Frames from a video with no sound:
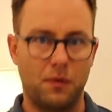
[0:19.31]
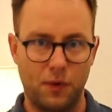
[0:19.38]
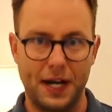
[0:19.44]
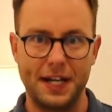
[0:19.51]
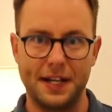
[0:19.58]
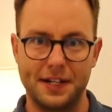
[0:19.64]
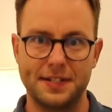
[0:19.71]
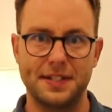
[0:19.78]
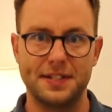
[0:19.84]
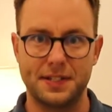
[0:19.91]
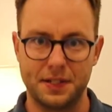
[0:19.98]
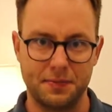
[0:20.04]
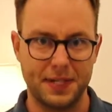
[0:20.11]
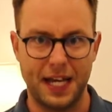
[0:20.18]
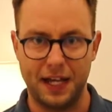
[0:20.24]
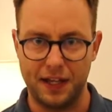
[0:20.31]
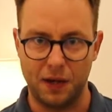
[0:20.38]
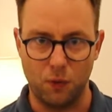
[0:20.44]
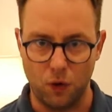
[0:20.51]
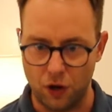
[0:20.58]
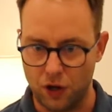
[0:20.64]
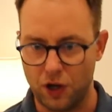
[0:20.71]
radiator systems, how they
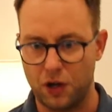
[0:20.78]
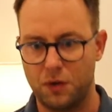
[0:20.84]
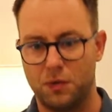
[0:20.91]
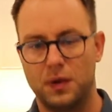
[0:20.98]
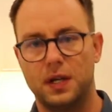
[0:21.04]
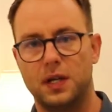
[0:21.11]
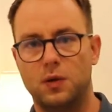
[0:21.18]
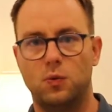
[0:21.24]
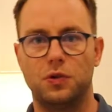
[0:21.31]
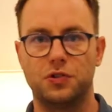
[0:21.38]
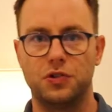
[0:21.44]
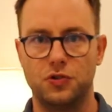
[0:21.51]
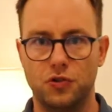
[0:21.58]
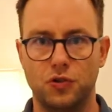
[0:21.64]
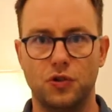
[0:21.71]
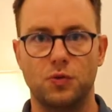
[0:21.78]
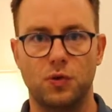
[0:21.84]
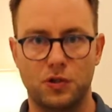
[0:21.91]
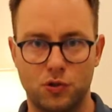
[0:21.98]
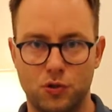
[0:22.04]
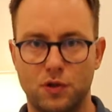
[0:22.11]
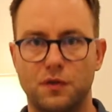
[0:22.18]
work, what to do,
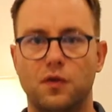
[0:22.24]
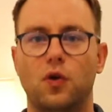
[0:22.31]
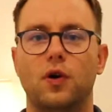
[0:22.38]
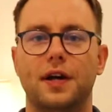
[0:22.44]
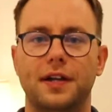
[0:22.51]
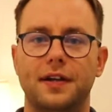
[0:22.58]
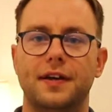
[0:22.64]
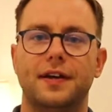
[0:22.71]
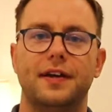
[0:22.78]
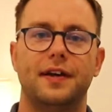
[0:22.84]
what to avoid,